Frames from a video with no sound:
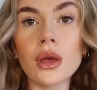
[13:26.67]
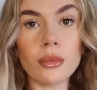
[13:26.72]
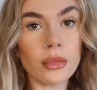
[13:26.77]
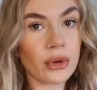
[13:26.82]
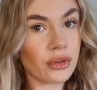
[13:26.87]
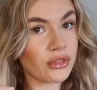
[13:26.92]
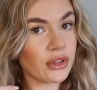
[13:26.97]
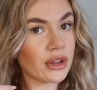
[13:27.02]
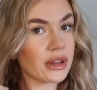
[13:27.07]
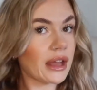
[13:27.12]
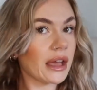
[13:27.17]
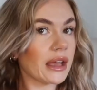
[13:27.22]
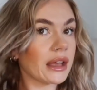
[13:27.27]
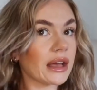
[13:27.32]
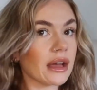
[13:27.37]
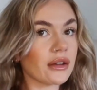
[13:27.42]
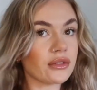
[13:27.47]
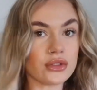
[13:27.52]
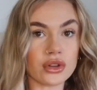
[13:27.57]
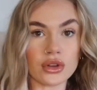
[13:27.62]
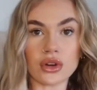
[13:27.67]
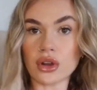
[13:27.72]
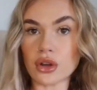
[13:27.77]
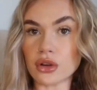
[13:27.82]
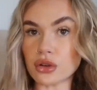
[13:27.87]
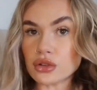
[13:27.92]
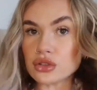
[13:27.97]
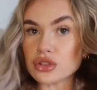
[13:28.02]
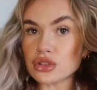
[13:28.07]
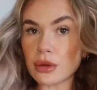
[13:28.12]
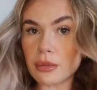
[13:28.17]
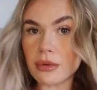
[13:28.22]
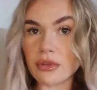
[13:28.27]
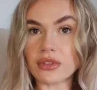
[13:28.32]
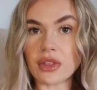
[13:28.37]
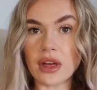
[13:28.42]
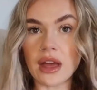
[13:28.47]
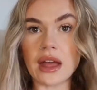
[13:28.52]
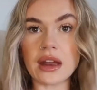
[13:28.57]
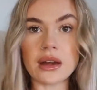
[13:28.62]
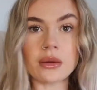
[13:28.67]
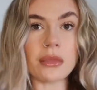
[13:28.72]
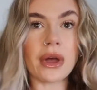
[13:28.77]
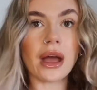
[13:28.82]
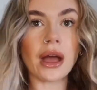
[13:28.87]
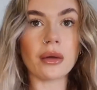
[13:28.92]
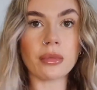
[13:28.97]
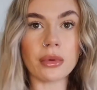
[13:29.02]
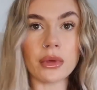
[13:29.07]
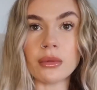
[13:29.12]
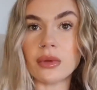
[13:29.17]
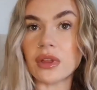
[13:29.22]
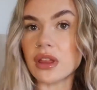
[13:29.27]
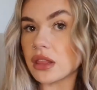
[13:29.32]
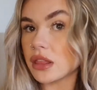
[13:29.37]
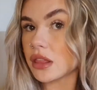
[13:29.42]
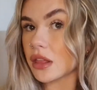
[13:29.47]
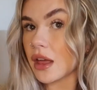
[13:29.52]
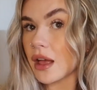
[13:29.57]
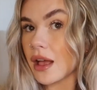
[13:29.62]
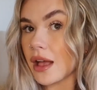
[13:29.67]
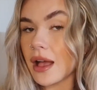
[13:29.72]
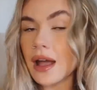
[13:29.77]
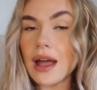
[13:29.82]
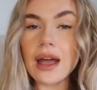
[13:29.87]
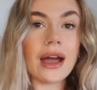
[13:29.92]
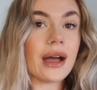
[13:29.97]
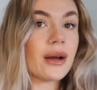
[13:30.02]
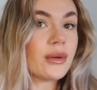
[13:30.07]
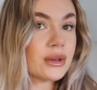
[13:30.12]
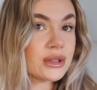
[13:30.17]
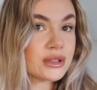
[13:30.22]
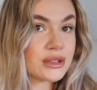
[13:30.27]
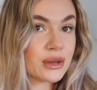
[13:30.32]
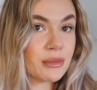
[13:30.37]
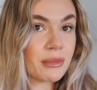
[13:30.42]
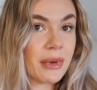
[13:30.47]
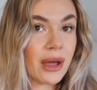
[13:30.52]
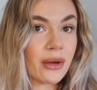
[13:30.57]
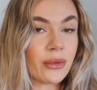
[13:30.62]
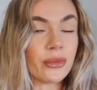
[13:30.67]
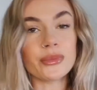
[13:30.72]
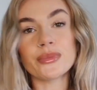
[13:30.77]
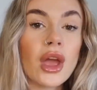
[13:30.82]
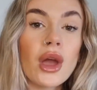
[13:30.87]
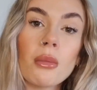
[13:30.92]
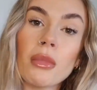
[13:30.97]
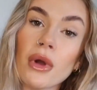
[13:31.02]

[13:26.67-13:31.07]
But I feel like I've done a good job of that and I'm happy with how it's come out.